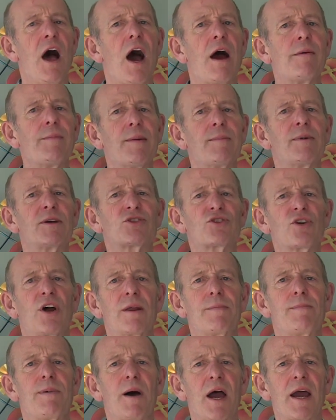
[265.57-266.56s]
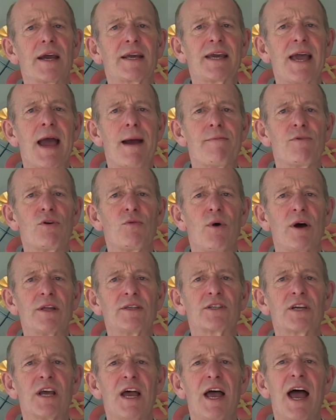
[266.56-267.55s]
I remember I was trying to buy a camera
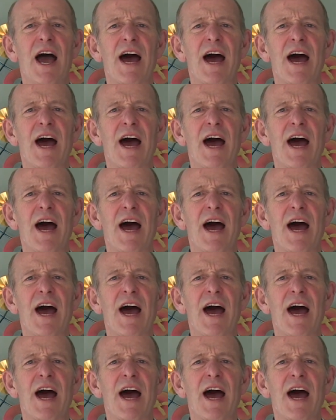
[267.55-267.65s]
once,